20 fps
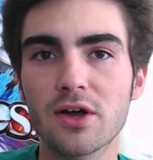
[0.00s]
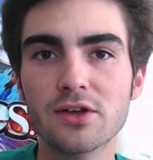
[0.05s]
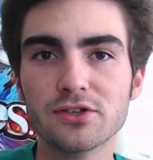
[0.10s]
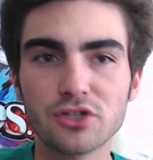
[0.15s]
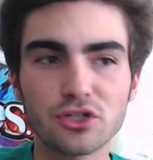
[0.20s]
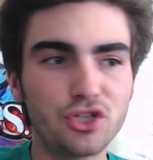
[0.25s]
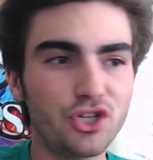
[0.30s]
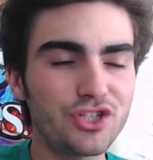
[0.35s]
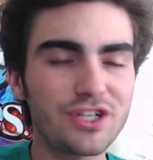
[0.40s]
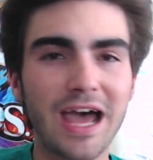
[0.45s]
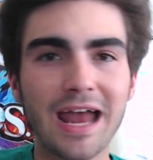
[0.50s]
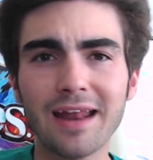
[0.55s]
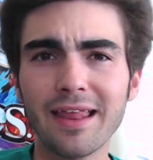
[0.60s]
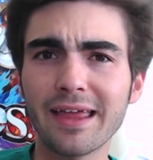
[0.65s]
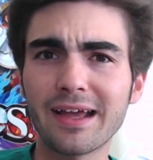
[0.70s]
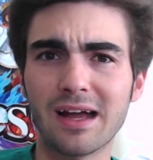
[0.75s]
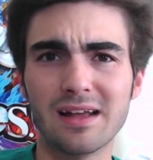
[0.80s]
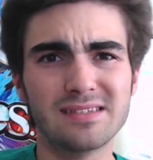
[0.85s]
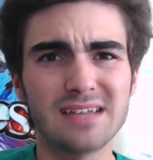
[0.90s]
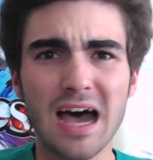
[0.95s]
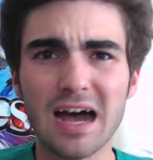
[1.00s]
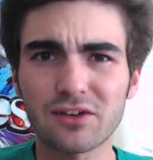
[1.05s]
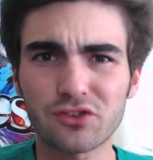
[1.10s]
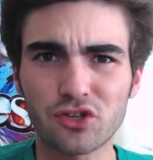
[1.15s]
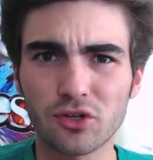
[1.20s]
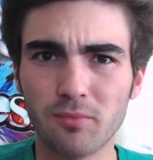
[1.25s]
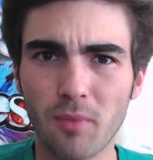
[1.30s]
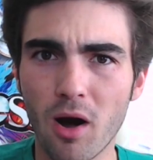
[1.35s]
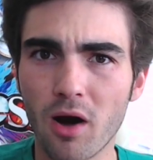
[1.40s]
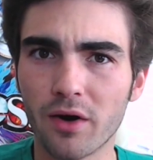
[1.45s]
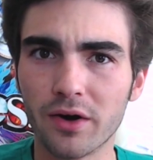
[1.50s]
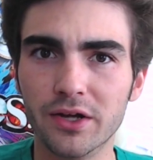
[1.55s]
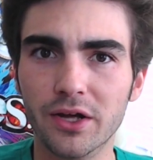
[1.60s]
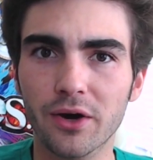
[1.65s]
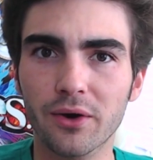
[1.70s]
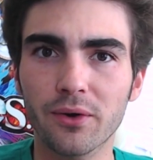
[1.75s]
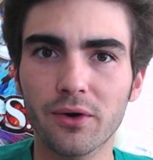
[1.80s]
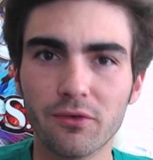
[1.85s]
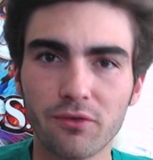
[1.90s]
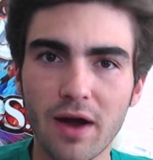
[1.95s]
So she's kind of like a Dr.
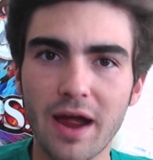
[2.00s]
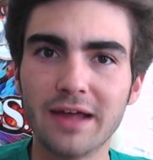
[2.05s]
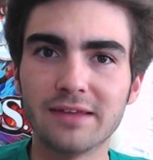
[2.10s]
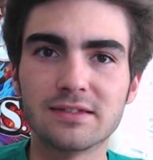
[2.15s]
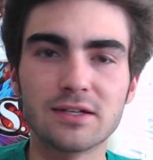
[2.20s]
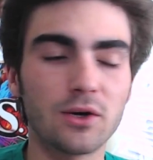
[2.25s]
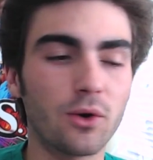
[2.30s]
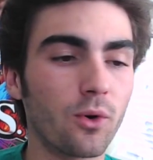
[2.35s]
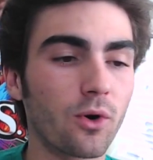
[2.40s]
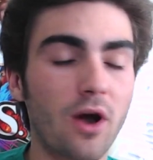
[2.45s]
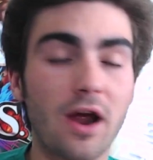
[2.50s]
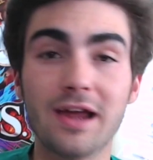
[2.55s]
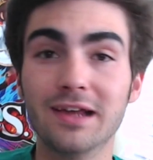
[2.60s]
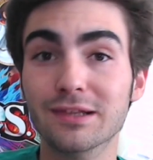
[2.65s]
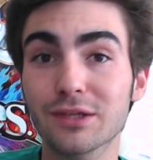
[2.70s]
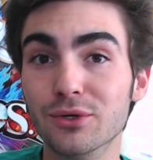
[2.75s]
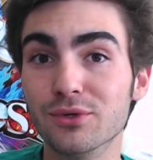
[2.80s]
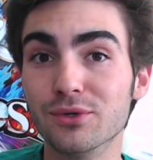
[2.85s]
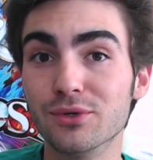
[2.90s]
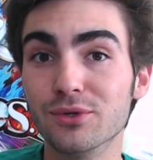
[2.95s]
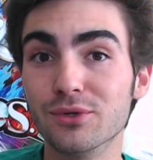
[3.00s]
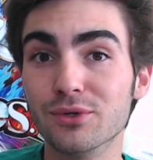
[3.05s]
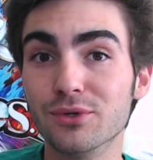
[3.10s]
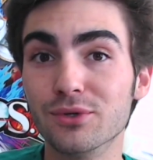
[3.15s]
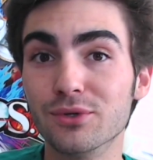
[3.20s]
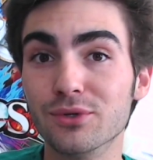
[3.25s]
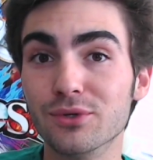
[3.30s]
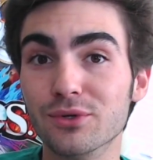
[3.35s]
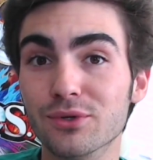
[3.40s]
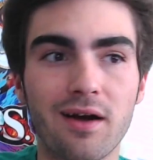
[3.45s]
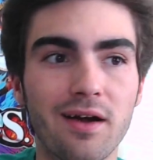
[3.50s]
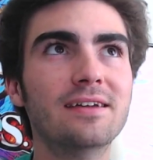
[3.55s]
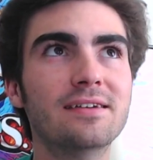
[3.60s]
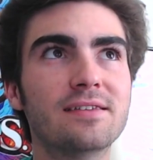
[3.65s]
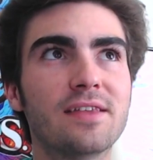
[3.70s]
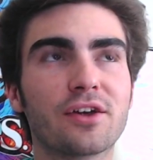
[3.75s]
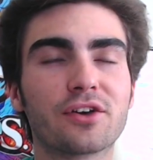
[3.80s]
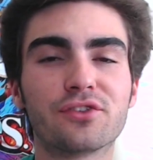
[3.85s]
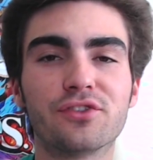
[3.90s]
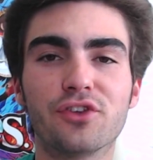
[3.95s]
Mario, right? Or a Lucina, where
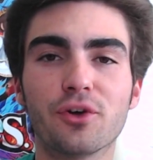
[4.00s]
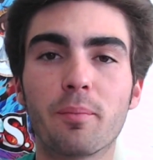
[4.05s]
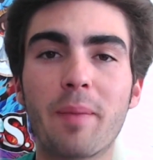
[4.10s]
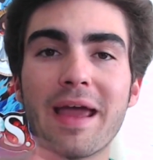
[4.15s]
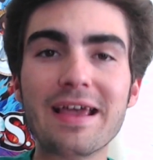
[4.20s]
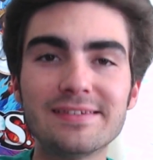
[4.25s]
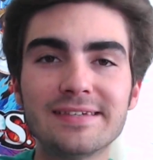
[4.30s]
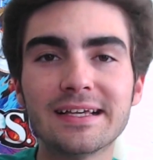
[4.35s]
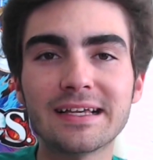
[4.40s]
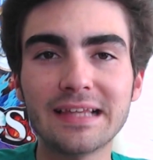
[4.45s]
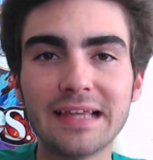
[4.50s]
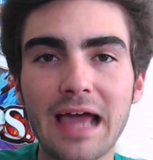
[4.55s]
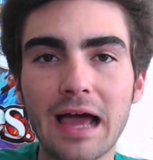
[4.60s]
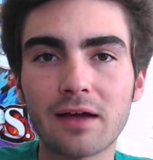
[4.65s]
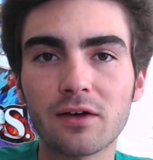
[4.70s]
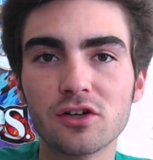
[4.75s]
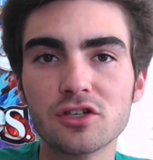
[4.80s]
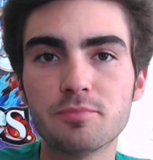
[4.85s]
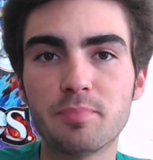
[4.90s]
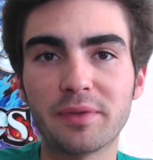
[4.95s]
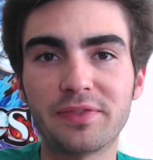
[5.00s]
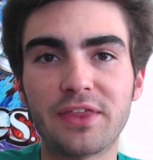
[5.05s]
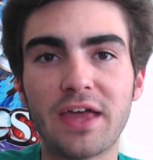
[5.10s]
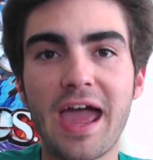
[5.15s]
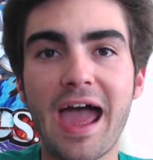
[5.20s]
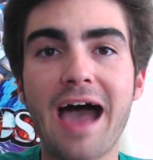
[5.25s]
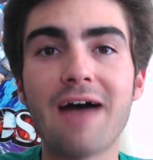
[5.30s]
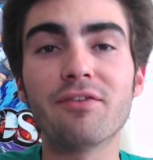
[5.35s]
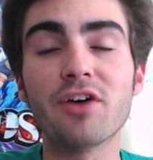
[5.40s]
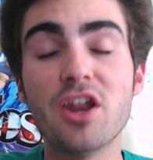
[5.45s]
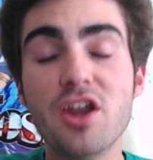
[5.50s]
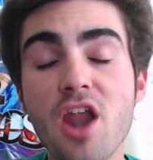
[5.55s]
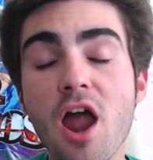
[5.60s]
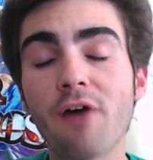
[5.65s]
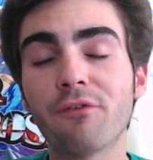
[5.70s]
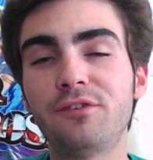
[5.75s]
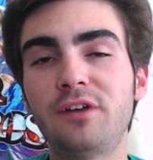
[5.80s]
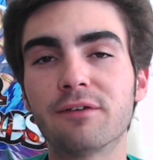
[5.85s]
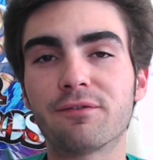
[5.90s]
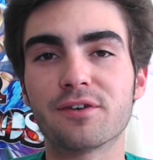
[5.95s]
they're, they're basically Echoes, but they have
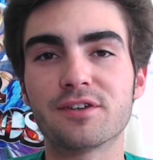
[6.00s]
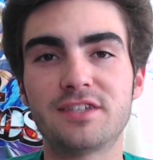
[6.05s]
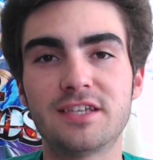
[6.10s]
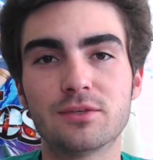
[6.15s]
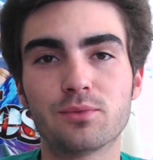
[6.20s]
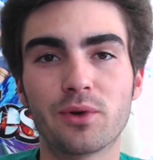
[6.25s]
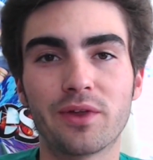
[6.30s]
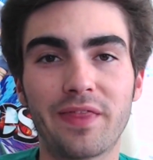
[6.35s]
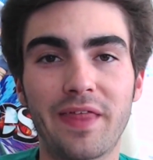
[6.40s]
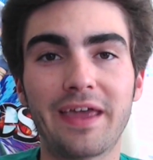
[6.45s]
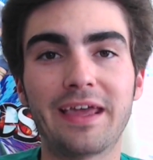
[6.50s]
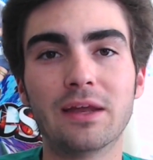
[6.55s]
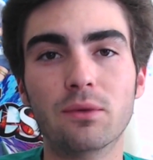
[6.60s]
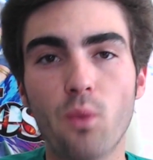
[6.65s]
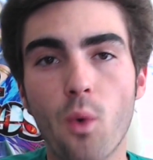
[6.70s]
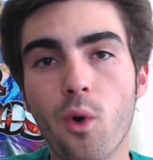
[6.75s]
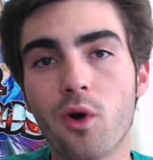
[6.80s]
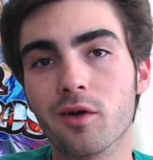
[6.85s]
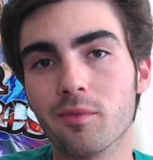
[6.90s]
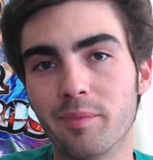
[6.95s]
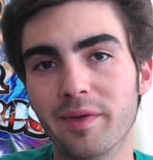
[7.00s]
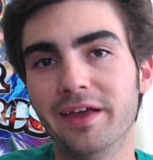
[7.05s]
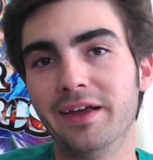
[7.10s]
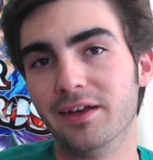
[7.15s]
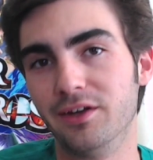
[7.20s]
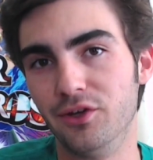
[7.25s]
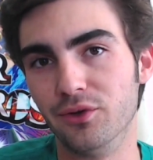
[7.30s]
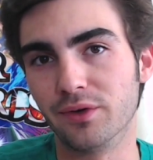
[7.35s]
enough differences where they can warrant being a new